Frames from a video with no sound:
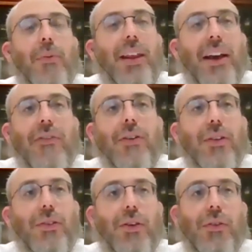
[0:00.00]
But whatever
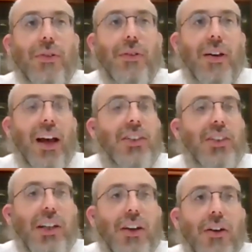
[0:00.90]
you do, I
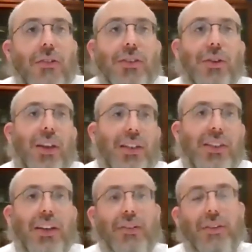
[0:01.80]
just encourage you
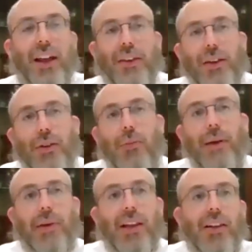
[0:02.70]
this year, now that you know
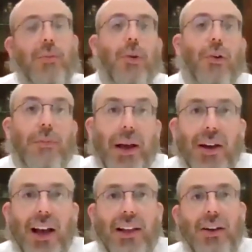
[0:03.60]
maybe a little more
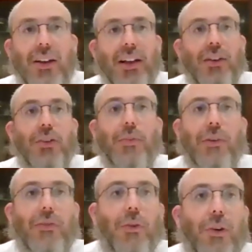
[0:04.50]
about Chanukah than you knew
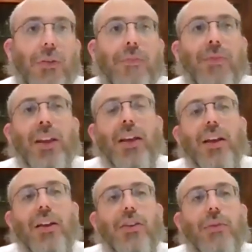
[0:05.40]
before,
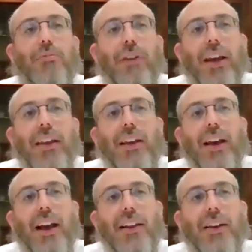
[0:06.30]
to bring the
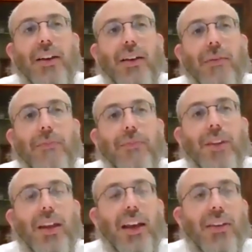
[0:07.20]
Chanukah
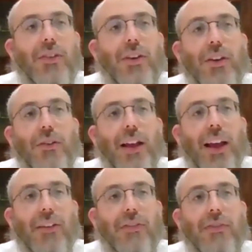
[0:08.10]
into your
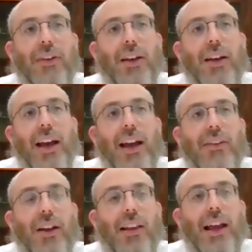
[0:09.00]
life and
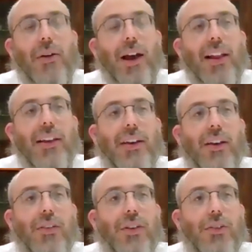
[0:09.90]
to allow
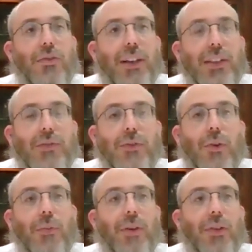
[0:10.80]
Chanukah to
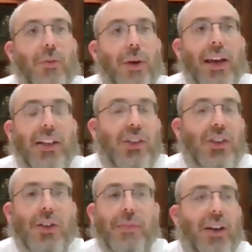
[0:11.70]
transform you the way it
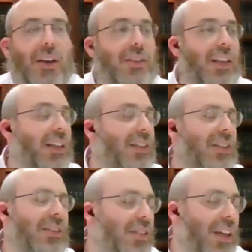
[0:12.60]
should, because it is
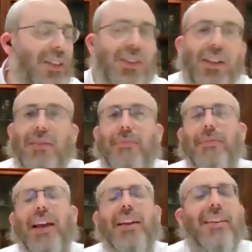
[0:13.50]
such
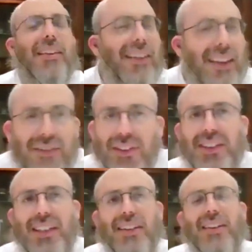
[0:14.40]

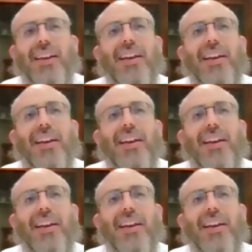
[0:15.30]
magnificent,